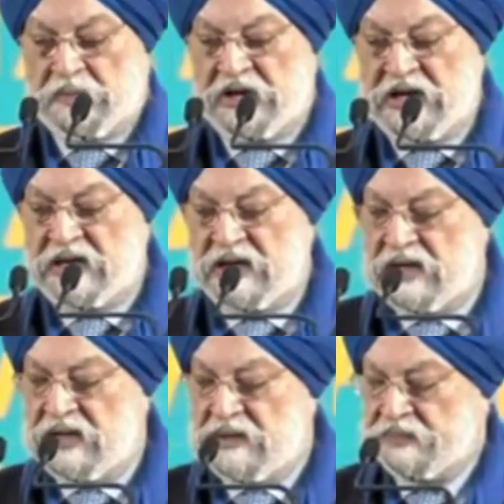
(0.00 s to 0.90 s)

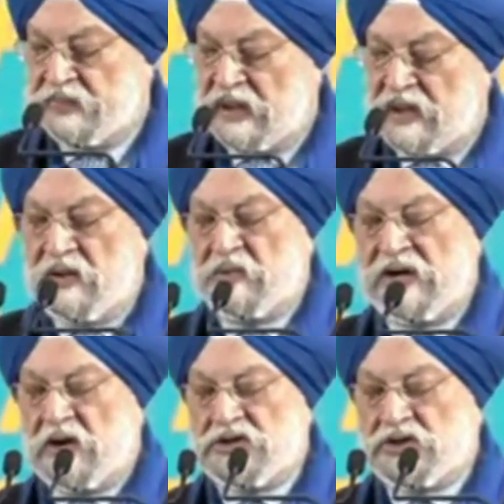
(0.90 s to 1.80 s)
plenary,
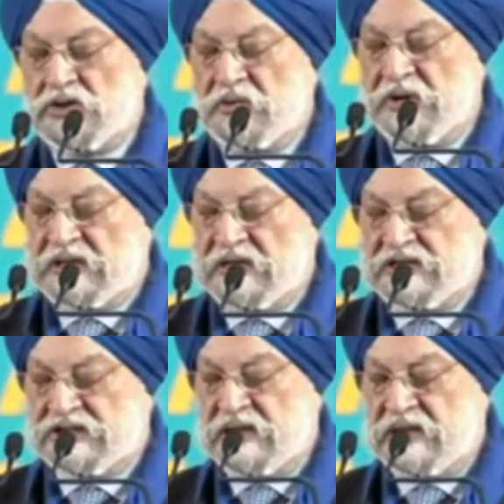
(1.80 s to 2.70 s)
we are also
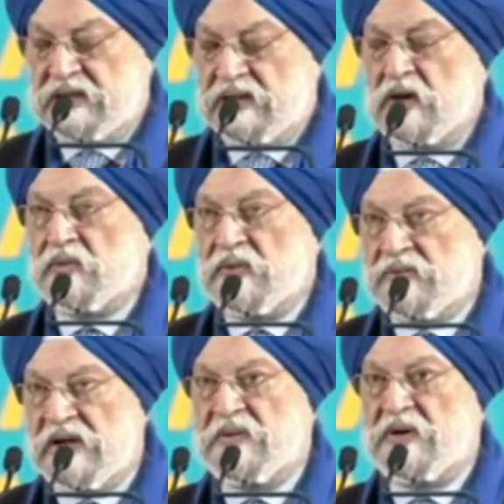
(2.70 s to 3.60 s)
witnessing, or we
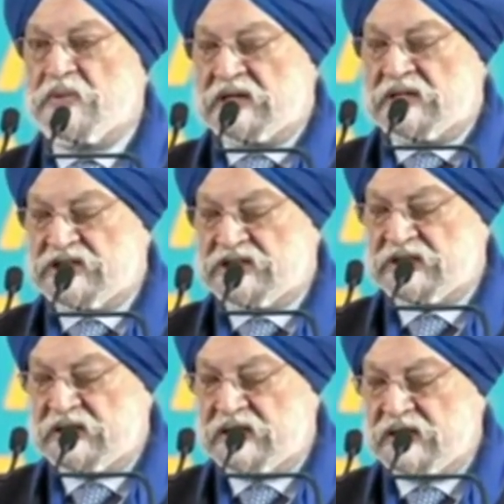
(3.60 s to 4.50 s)
will be witness,
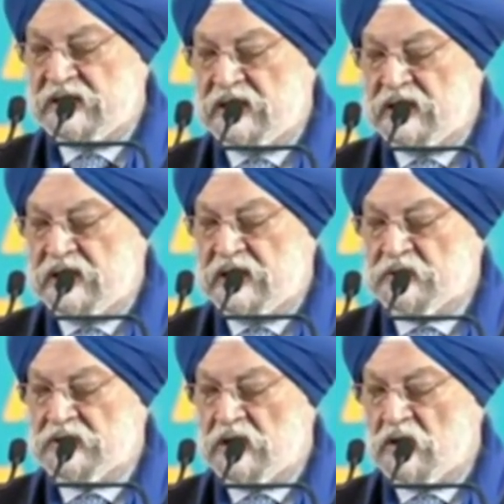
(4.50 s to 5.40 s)

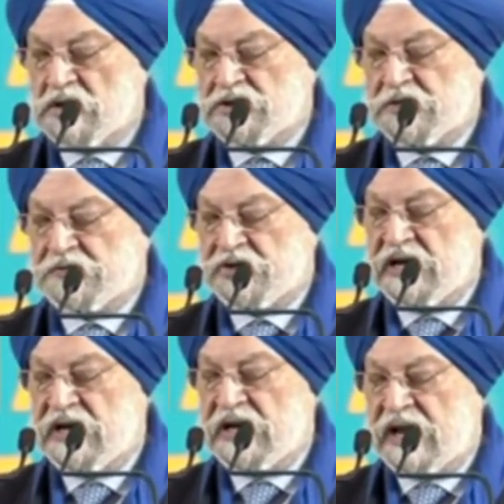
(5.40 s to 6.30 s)
to the launch of
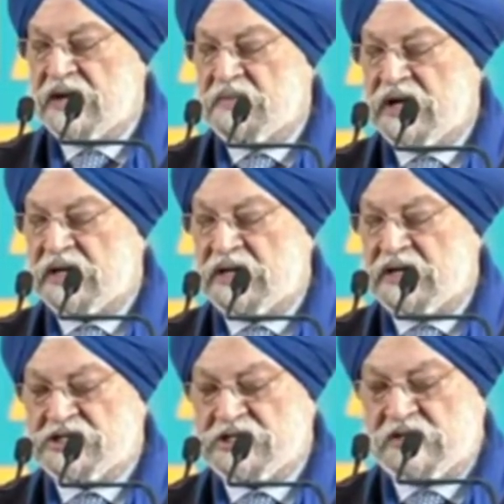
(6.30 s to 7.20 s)
3 landmark
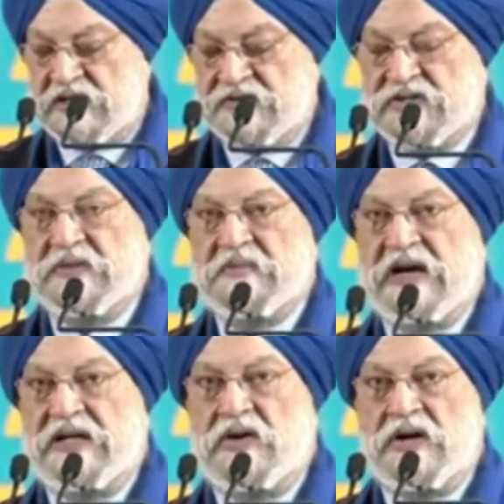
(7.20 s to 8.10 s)
initiatives
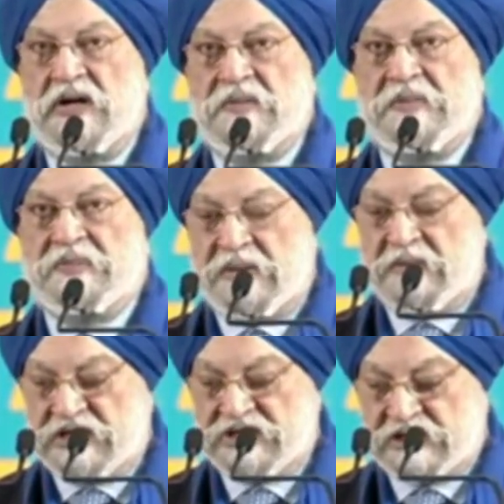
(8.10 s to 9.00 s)
by the Honorable Prime
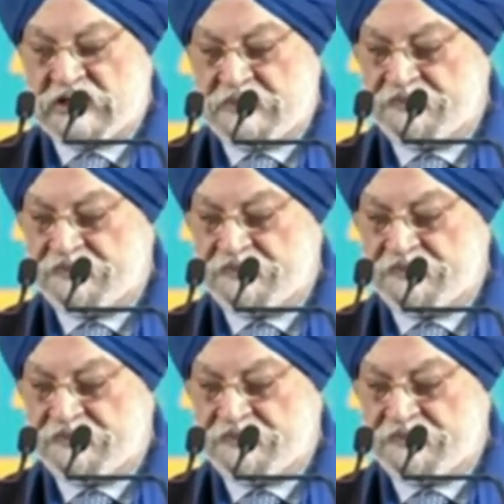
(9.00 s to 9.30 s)
Minister.